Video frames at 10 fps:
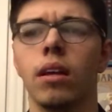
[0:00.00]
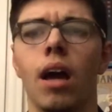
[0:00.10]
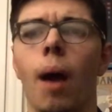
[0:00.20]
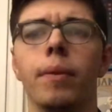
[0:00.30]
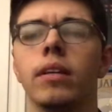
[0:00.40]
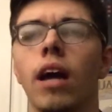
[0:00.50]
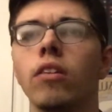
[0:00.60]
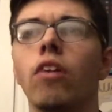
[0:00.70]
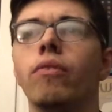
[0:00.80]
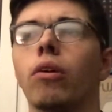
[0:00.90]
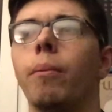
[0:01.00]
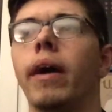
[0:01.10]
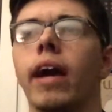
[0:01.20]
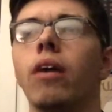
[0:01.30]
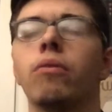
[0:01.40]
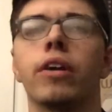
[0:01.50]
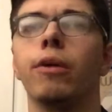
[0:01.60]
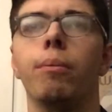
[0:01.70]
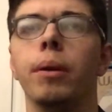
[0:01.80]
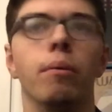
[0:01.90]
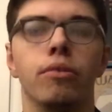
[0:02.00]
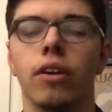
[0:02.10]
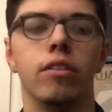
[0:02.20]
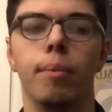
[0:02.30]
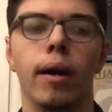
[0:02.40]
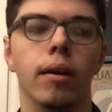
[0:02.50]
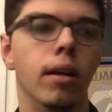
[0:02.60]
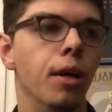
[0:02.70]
I mean, I love Nickelback, I don't care what people say about it.